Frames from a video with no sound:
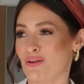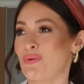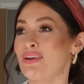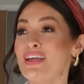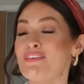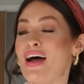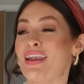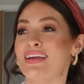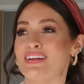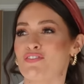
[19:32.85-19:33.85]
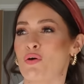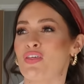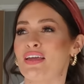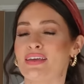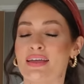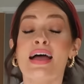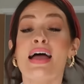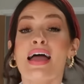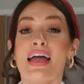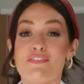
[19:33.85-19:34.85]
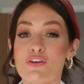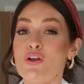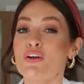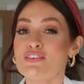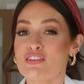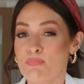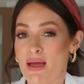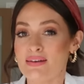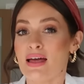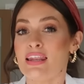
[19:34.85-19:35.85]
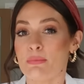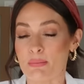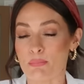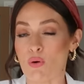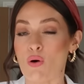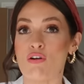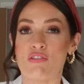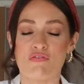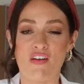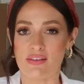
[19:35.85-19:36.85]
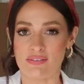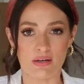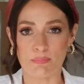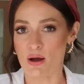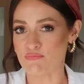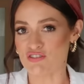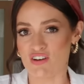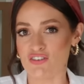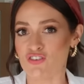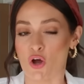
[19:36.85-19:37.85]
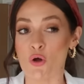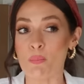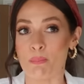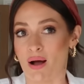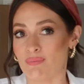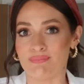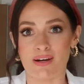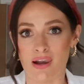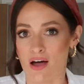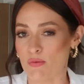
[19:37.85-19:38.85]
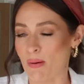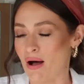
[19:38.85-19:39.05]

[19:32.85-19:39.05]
So I'll leave that linked if you're thinking, if you're looking to spend a little bit more or invest in a Burberry trench coat, but love a